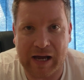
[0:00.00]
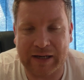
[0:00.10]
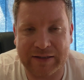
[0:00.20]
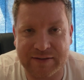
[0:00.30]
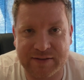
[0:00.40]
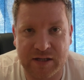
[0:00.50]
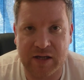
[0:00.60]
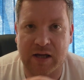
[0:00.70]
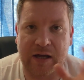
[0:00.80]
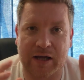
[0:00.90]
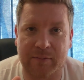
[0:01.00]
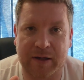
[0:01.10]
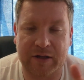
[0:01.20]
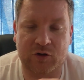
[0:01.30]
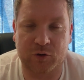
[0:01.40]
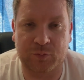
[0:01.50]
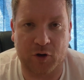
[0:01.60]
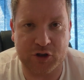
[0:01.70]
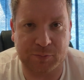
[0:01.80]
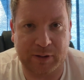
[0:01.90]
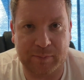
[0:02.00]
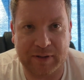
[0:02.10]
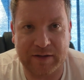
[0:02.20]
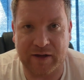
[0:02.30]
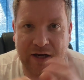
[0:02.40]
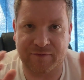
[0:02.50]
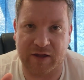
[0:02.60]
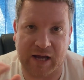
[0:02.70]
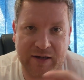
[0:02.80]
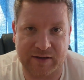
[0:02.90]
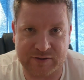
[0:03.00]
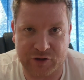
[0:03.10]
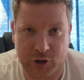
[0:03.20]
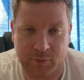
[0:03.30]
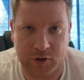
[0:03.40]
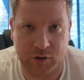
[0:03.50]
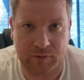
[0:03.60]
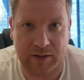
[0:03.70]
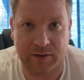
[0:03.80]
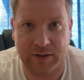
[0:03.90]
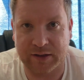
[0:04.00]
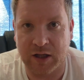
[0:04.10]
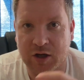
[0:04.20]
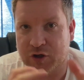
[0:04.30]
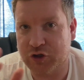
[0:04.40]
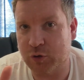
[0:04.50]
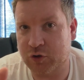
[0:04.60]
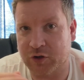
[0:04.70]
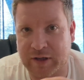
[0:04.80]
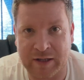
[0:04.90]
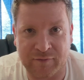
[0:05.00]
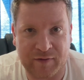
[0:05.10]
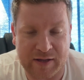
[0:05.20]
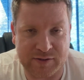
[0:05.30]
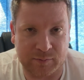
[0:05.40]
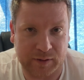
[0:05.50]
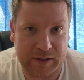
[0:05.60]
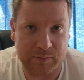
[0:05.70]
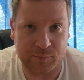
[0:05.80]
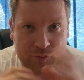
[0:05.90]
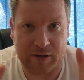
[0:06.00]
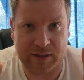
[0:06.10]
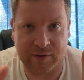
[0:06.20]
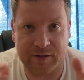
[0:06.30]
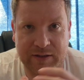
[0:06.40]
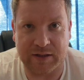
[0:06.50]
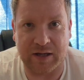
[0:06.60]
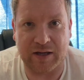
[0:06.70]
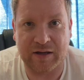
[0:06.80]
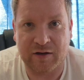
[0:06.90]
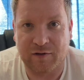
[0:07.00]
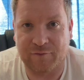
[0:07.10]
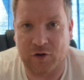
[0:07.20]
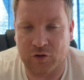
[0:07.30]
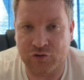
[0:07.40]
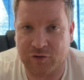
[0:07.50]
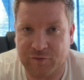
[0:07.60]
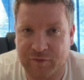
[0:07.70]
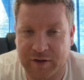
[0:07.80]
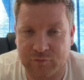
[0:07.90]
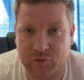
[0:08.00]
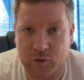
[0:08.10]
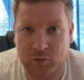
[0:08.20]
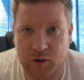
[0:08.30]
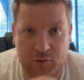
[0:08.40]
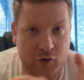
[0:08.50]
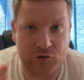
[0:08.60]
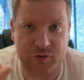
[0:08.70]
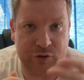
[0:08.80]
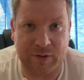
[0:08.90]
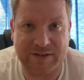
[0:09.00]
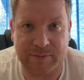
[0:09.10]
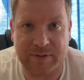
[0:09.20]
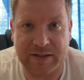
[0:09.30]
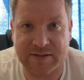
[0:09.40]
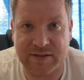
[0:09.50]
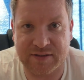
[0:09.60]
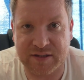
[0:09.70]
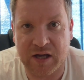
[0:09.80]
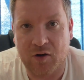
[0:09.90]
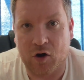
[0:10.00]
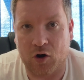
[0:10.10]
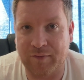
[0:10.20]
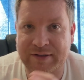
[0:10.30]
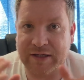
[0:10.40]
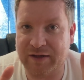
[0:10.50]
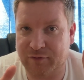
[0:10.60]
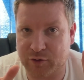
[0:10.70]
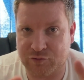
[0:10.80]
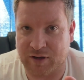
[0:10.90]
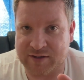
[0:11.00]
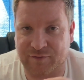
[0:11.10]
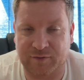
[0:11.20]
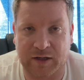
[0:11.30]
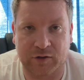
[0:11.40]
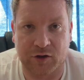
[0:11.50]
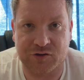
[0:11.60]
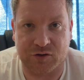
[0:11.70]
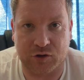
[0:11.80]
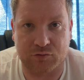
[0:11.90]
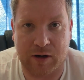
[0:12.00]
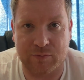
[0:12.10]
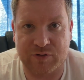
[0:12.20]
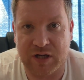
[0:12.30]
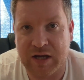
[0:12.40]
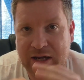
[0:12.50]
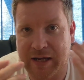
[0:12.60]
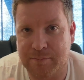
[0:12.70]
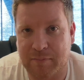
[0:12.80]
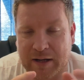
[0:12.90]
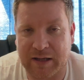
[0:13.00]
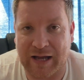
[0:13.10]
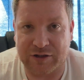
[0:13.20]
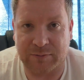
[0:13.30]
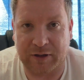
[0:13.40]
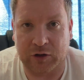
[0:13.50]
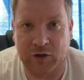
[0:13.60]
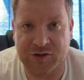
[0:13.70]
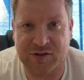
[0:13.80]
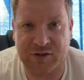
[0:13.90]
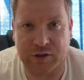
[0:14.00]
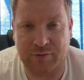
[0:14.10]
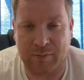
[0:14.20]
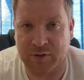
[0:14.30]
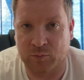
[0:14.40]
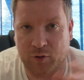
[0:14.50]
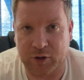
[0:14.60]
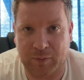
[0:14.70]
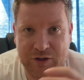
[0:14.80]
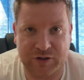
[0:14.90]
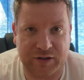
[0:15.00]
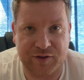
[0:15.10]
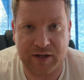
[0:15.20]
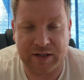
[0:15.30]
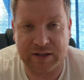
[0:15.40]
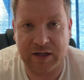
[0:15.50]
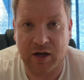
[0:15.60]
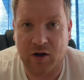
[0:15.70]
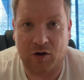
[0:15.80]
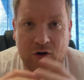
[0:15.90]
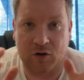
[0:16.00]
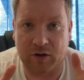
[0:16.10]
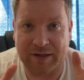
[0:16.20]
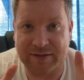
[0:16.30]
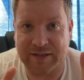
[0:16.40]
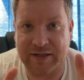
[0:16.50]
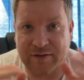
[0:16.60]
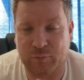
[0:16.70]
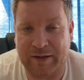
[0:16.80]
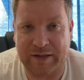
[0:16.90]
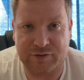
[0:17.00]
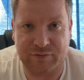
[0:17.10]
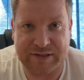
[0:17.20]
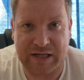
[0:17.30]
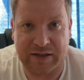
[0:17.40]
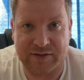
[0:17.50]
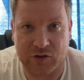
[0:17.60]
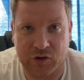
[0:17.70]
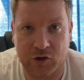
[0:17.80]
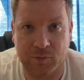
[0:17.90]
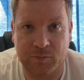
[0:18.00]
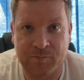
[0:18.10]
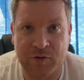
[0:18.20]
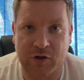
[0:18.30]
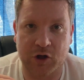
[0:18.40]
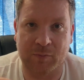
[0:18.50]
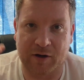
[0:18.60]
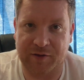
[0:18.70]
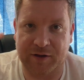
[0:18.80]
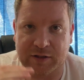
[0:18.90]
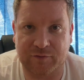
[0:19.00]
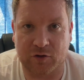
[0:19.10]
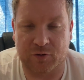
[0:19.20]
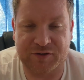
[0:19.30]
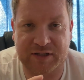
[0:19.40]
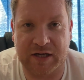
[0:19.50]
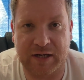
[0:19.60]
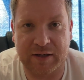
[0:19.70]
height, it could possibly be that if the height isn't showing correctly, you could inadvertently break the 400 feet rule or 120 meters. Or indeed, if you're trying to fly low to the ground, it might actually be closer to the ground than what you actually think. Or indeed, when it's returning to home, you might think you've got